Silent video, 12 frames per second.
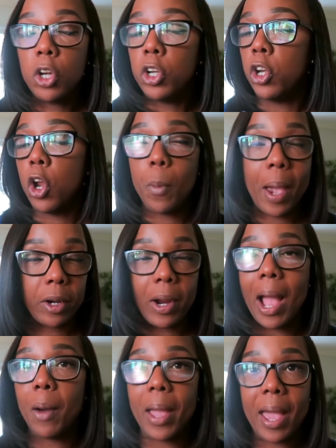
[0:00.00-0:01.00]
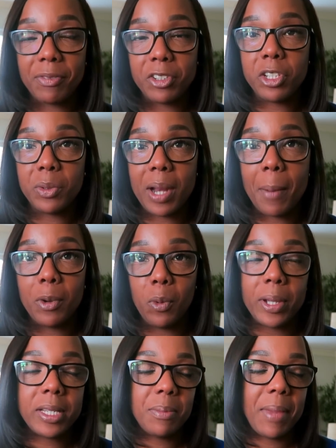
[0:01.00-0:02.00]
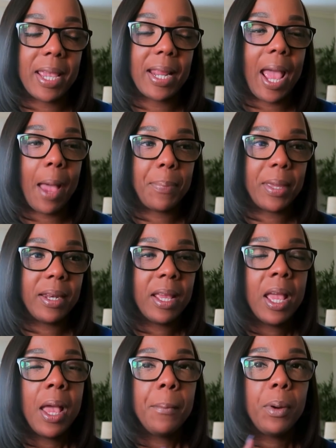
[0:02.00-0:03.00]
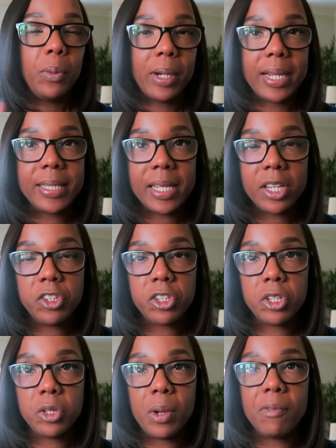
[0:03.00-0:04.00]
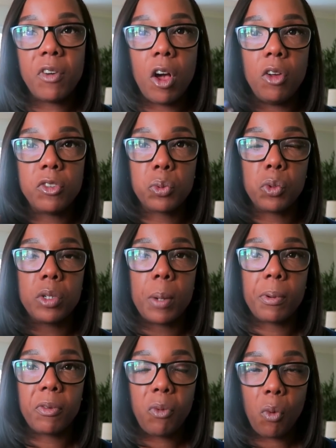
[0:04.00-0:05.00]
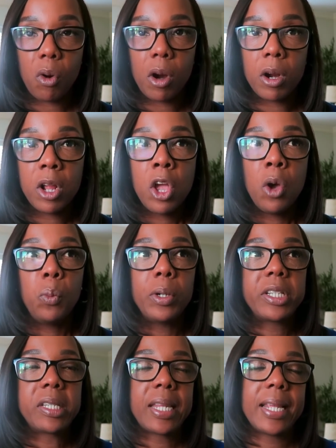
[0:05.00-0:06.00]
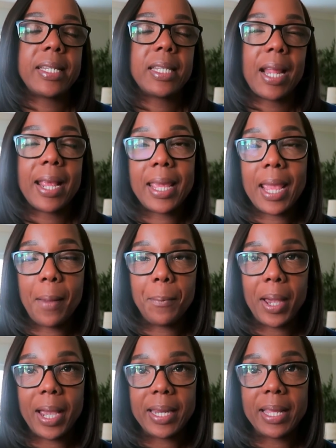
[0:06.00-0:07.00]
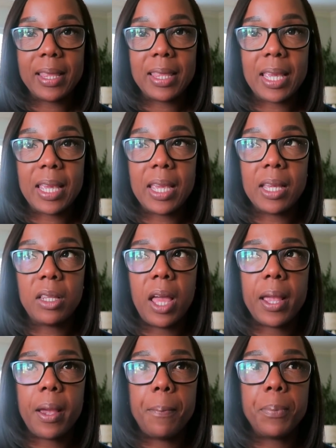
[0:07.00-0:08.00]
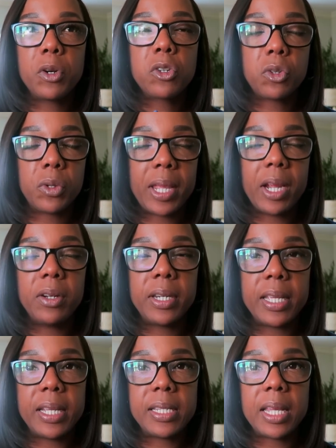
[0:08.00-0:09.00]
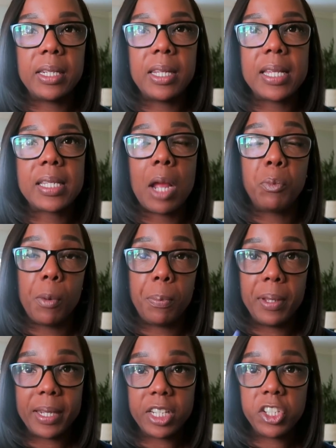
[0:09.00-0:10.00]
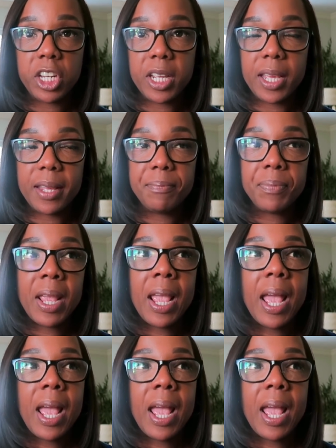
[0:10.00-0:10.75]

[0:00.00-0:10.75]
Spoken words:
No matter how I have to do it, I'm going to make it happen. But what I did do involves rule number four, which states that I can't buy anything like personal care needs unless I'm replenishing it.